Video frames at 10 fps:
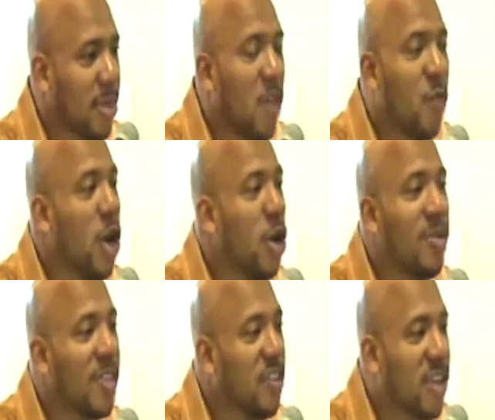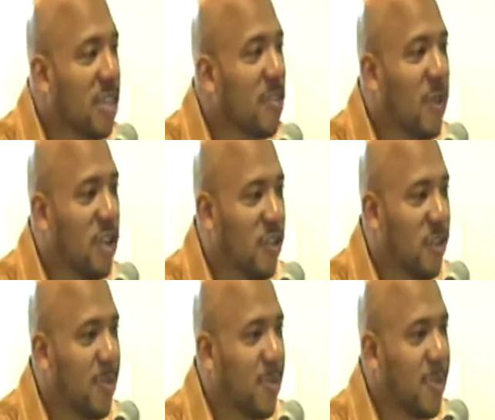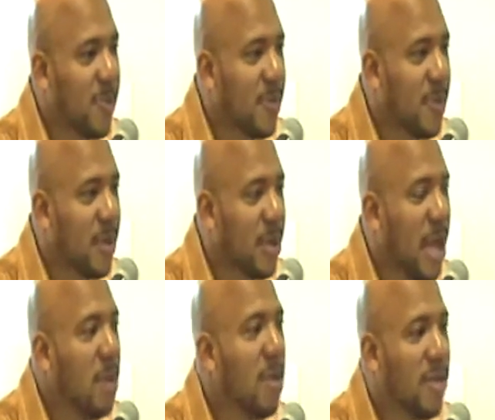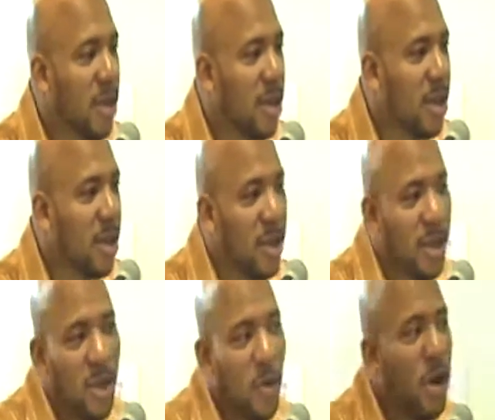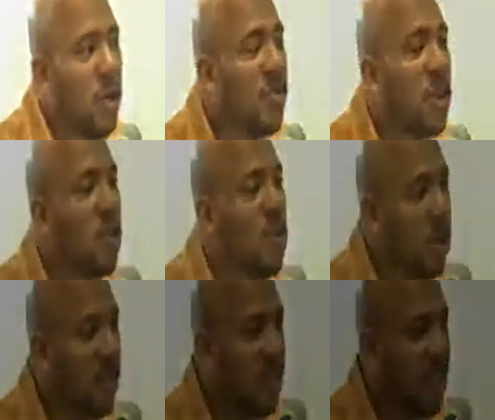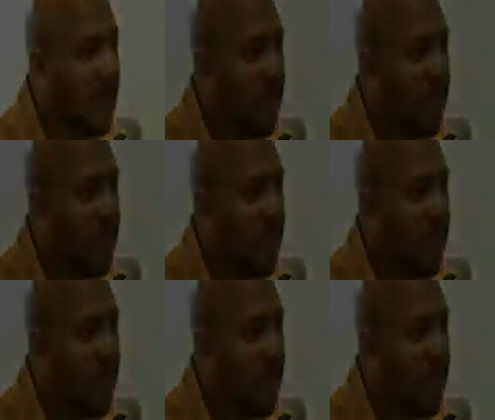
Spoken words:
If we lose each other's friendship and brotherhood, we lose the community.